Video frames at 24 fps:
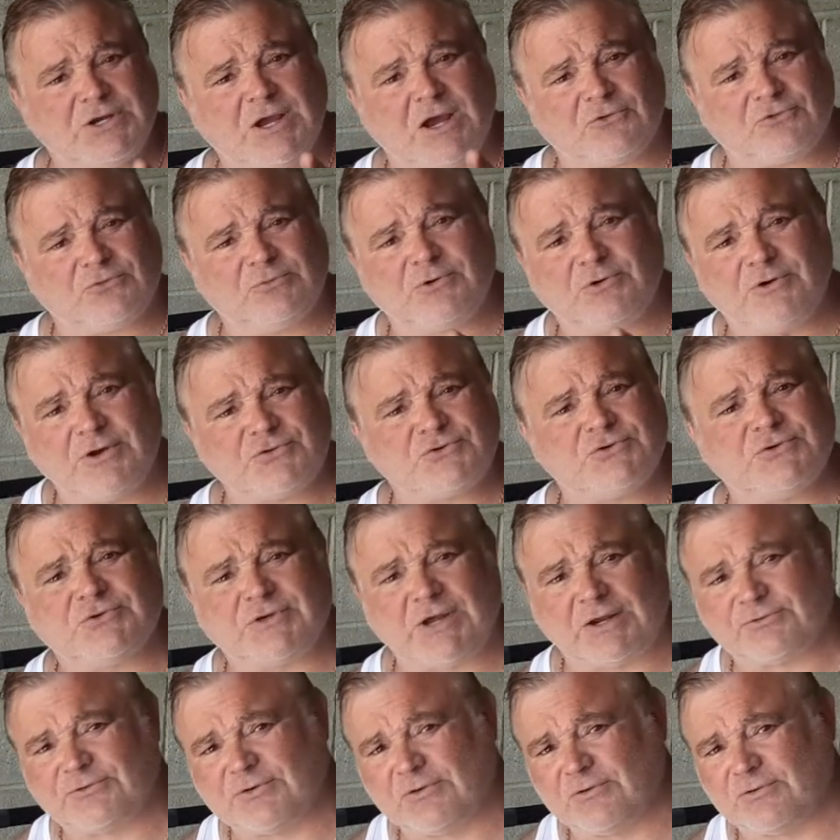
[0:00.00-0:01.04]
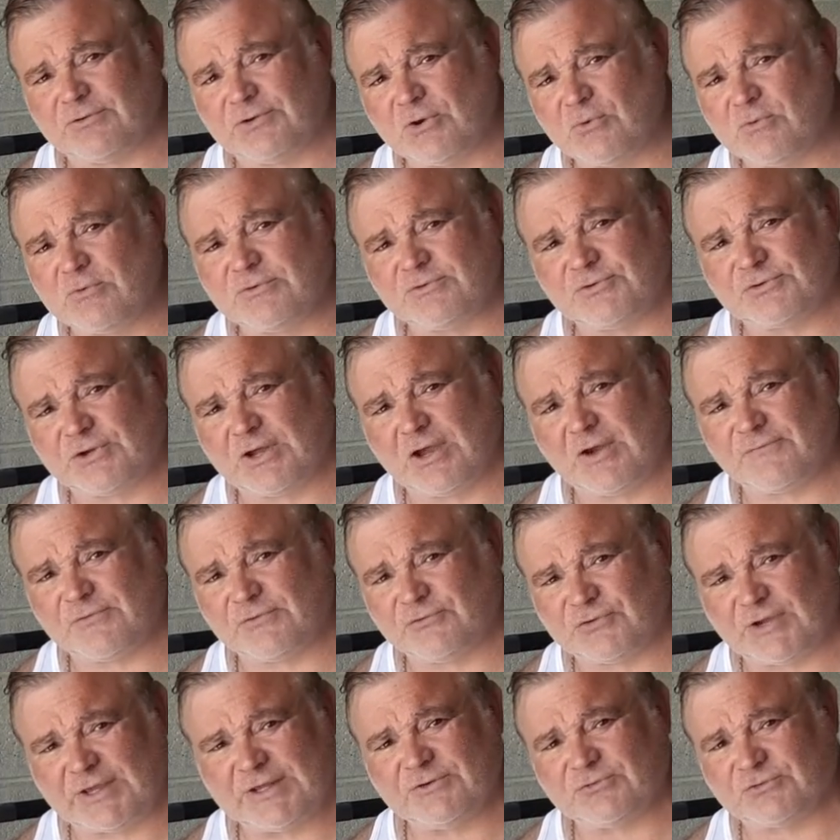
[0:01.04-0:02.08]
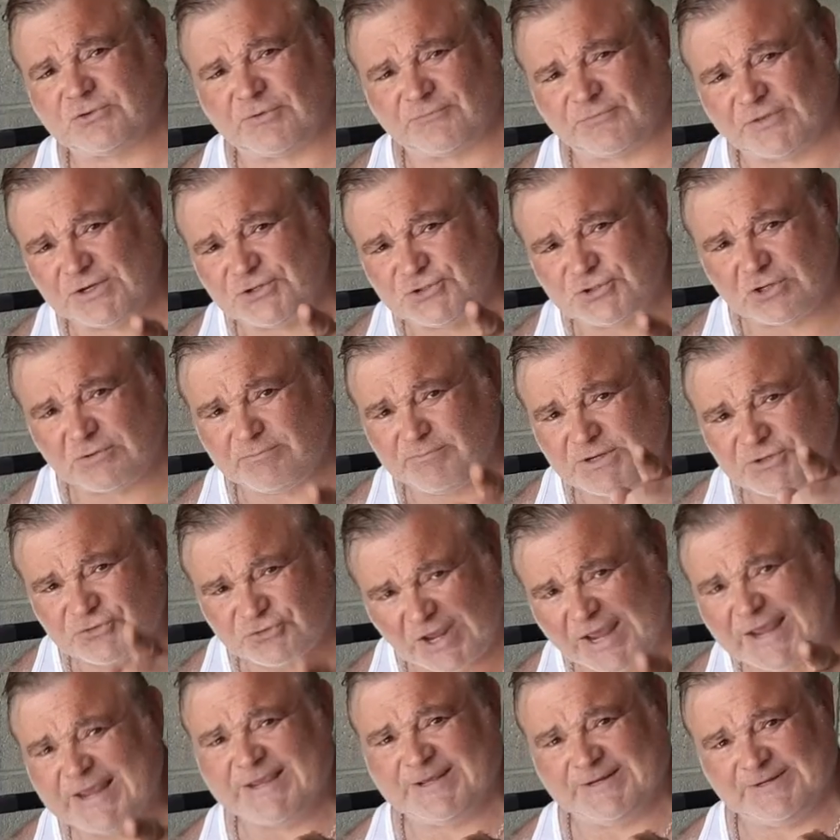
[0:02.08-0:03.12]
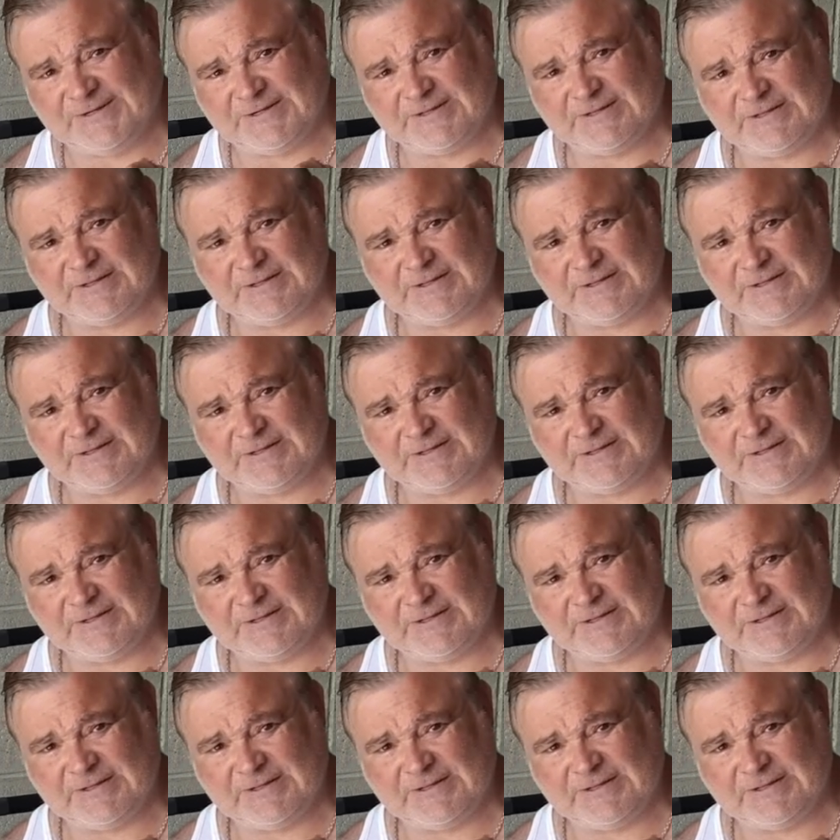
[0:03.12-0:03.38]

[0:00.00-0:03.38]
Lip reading: got some Christians out there doing stuff and saying stuff they shouldn't be saying,